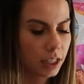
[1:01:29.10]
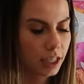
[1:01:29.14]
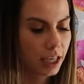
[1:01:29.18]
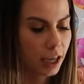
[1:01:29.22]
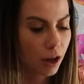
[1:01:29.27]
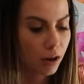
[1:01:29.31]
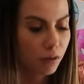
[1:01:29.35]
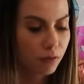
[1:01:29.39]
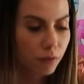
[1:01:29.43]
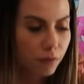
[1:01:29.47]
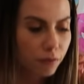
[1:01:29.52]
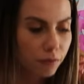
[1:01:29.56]

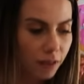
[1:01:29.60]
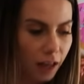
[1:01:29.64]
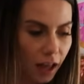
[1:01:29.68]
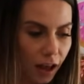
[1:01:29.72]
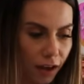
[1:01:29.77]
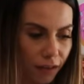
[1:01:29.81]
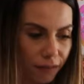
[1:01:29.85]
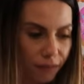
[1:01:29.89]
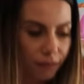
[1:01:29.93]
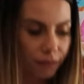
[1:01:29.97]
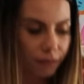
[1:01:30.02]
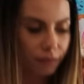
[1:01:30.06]
Careful,
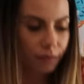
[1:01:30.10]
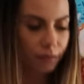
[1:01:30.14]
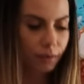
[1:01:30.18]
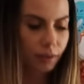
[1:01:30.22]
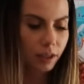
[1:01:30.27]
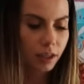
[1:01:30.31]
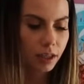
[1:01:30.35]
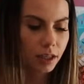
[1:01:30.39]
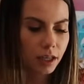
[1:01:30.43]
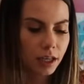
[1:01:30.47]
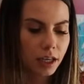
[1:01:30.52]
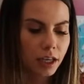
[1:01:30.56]
Fluff.
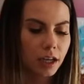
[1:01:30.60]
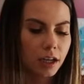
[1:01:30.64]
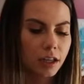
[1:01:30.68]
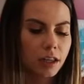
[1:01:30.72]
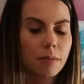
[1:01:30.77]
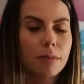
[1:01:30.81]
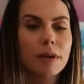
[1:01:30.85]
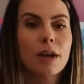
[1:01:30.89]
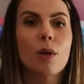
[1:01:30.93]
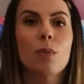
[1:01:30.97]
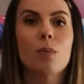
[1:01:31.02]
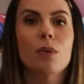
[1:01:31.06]
Here,
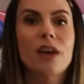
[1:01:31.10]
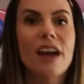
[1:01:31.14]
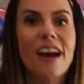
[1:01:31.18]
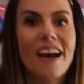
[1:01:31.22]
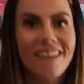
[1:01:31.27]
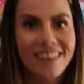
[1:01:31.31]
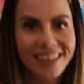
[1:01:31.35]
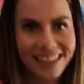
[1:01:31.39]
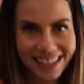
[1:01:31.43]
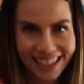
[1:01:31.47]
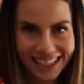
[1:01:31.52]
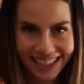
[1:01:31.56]
let me help you out.